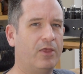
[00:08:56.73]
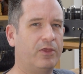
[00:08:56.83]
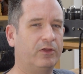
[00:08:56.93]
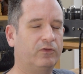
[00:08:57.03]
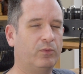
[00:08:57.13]

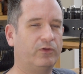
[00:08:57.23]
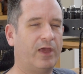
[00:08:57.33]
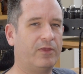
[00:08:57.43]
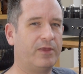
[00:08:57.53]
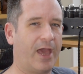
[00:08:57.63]
things which
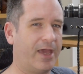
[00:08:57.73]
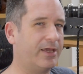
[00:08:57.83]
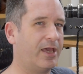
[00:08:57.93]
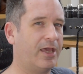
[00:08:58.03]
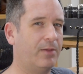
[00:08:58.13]
had the
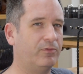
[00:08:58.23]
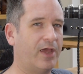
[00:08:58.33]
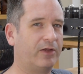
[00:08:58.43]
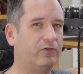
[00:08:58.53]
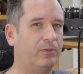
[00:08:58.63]
AKM
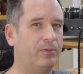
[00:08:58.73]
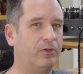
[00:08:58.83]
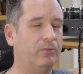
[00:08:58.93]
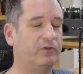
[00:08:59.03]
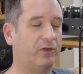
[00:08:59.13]
DAC chip in
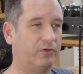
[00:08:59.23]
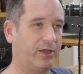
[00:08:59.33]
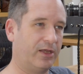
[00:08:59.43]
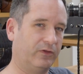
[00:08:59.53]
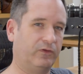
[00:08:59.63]
them, such
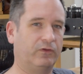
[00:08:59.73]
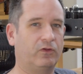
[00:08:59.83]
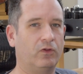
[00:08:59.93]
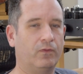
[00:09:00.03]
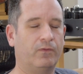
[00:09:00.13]
again as this
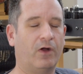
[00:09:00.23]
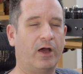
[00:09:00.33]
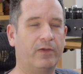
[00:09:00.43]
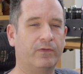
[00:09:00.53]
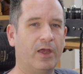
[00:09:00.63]

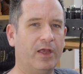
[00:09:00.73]
Q5,